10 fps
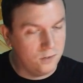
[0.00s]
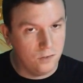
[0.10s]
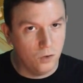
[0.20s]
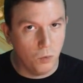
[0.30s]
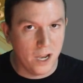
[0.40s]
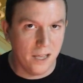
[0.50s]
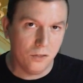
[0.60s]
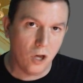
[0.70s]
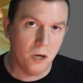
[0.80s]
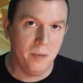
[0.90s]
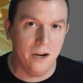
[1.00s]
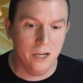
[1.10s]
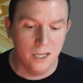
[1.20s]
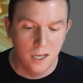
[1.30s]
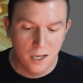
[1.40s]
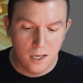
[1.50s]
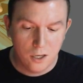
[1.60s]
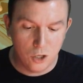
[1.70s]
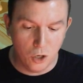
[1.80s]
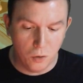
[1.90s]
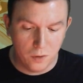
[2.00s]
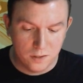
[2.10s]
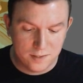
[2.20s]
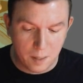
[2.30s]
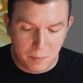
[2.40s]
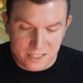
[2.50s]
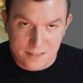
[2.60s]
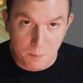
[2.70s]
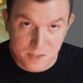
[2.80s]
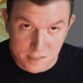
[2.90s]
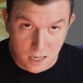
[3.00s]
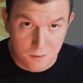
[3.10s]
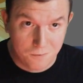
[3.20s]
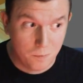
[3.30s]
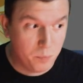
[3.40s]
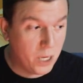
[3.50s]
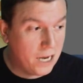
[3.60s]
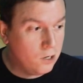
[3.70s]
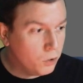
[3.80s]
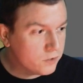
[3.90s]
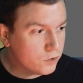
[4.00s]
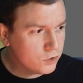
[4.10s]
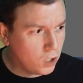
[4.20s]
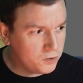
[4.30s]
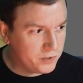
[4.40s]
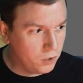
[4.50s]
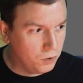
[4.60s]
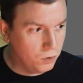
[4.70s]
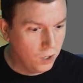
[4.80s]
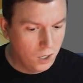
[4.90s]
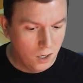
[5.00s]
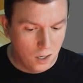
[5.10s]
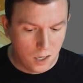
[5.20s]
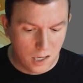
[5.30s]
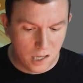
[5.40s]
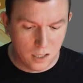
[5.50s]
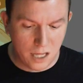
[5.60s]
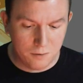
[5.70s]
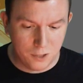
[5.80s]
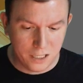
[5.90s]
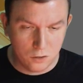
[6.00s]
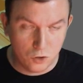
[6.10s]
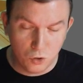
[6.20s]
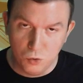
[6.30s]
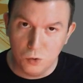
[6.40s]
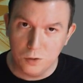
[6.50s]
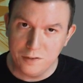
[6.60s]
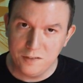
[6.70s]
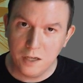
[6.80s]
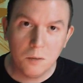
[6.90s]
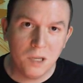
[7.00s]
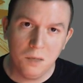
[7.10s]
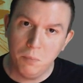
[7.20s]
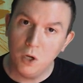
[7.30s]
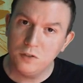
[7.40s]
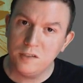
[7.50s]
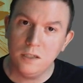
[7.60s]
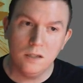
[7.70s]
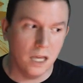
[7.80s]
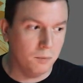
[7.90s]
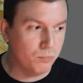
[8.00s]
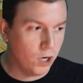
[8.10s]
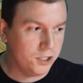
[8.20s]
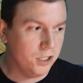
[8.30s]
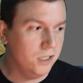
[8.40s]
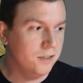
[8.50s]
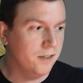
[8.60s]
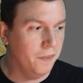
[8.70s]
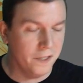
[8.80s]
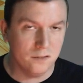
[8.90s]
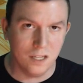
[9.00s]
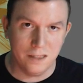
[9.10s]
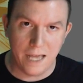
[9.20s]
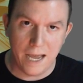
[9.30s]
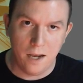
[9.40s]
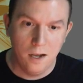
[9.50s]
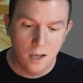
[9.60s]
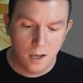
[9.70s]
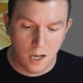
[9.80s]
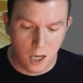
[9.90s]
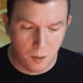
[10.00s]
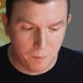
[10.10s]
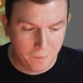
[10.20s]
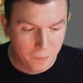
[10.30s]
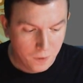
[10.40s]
the way I thought about it, you know, step-by-step stuff. But I noticed there's also a lot of like tools that are being posted, like brushes and things like that. And